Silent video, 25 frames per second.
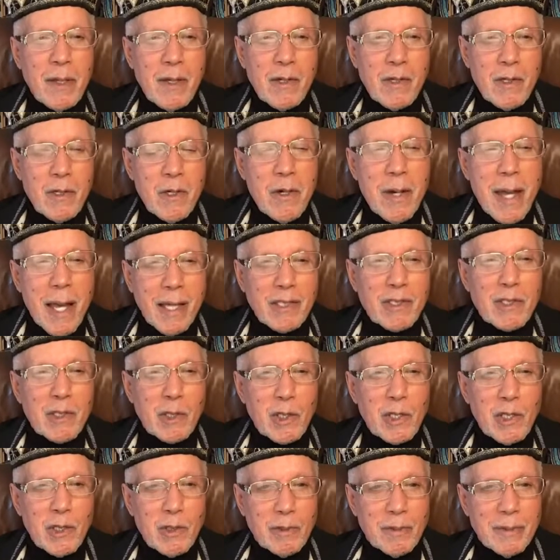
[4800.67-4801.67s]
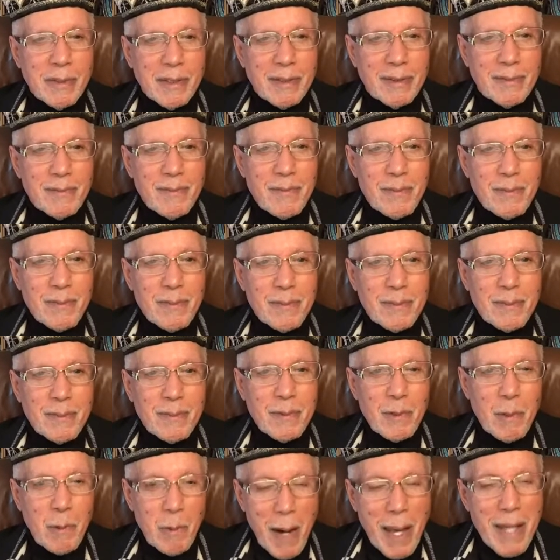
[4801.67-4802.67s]
you're executing it
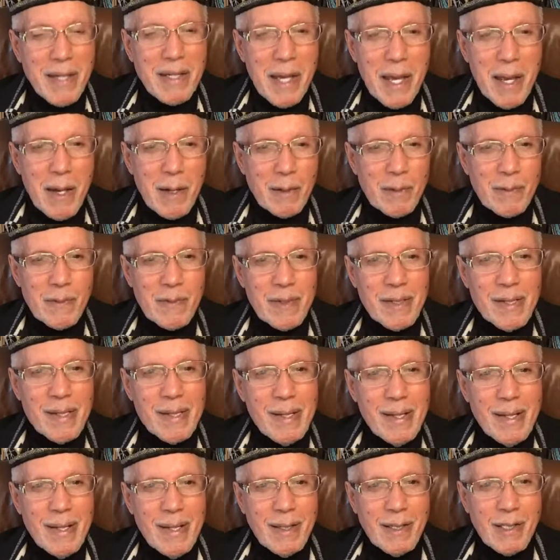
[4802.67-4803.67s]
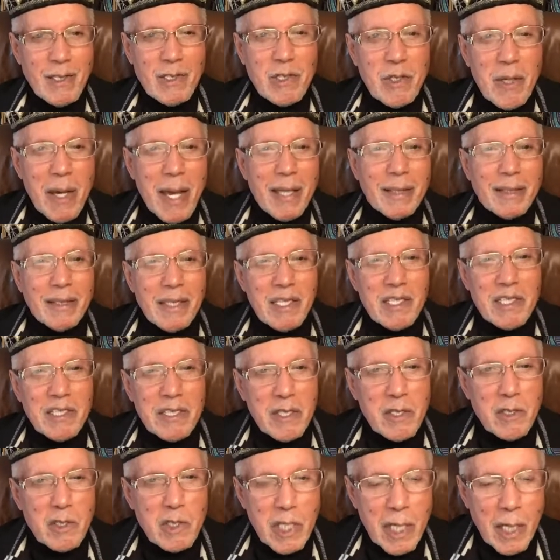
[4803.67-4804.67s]
right now because you ain't
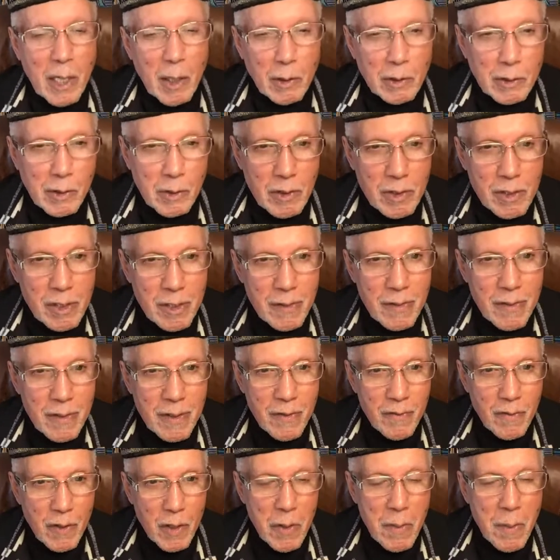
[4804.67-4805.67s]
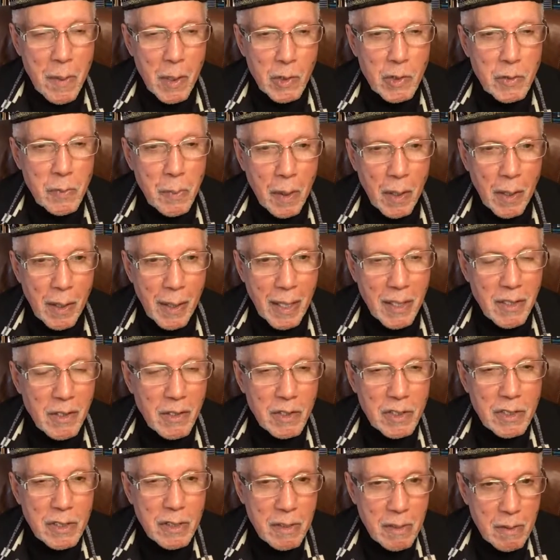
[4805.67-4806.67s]
listening to elders for the most part. I know
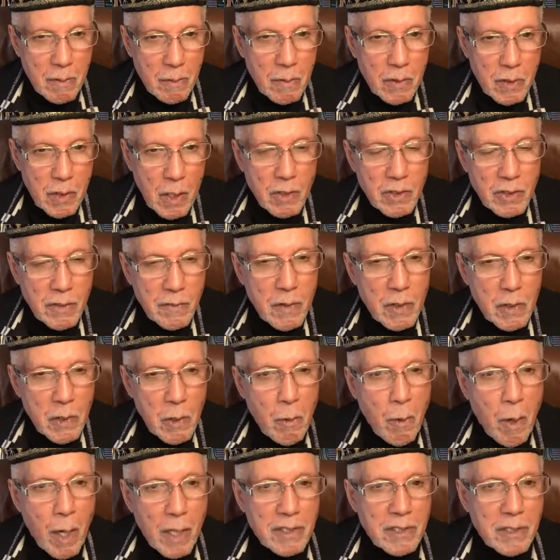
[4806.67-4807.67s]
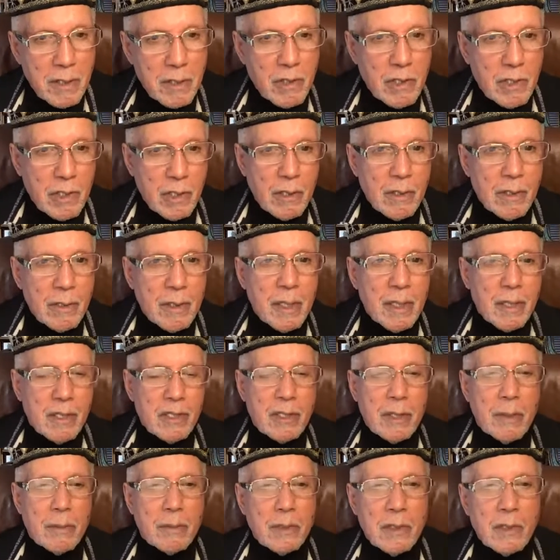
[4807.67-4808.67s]
those of you that watch this show, yeah,
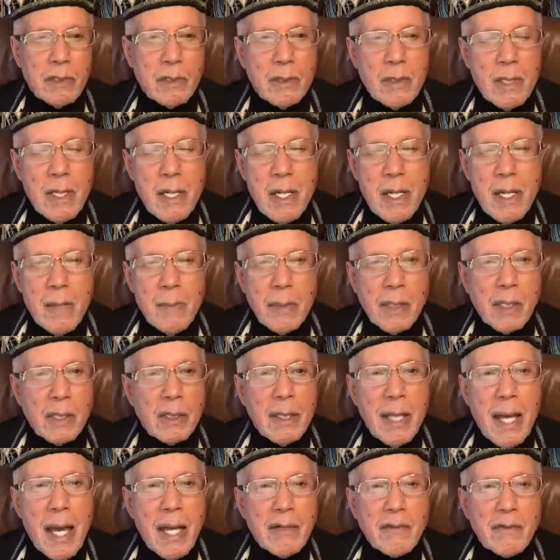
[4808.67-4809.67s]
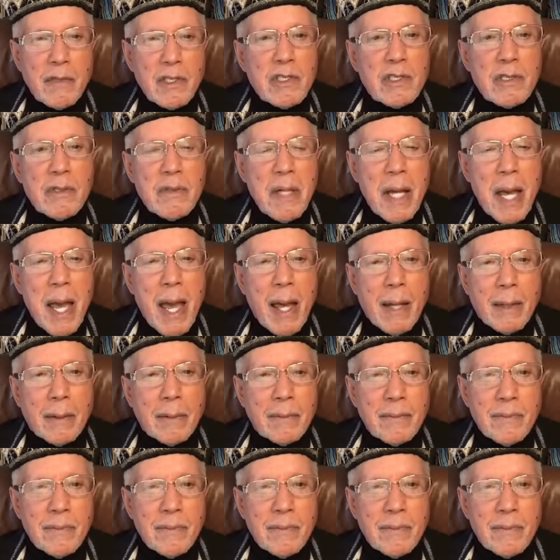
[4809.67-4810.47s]
some of you, but a lot of us are not.